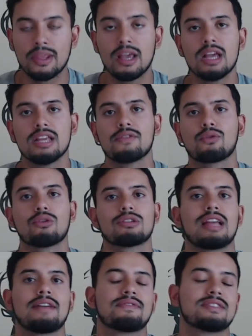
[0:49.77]
You of course
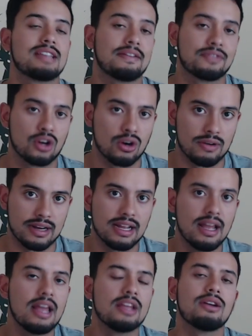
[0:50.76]
have Steph Curry,
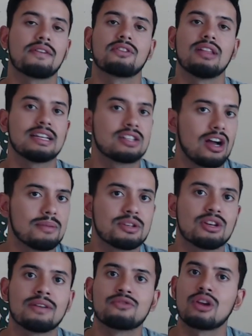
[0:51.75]
you have Klay Thompson,
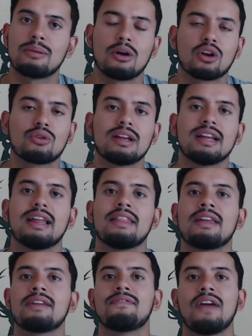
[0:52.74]
you have Draymond Green, and
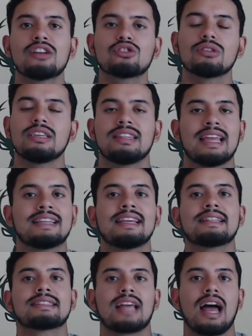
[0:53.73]
then eventually they
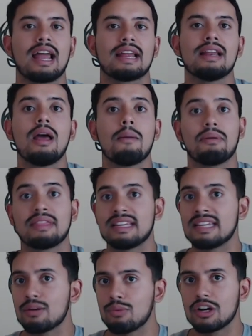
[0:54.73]
did sign, but they
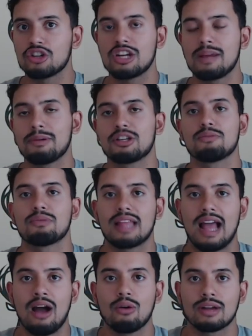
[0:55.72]
did win a championship
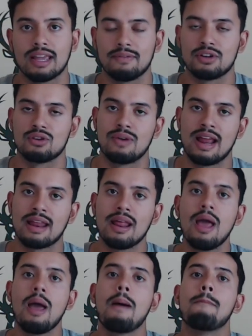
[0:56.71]
without Kevin Durant,
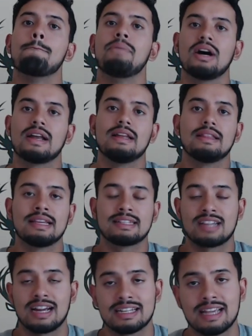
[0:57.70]
but they
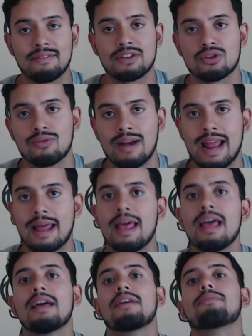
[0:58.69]
signed Kevin Durant.
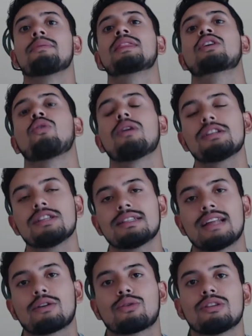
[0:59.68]
But the question is
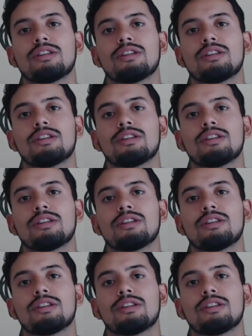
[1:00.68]
now going to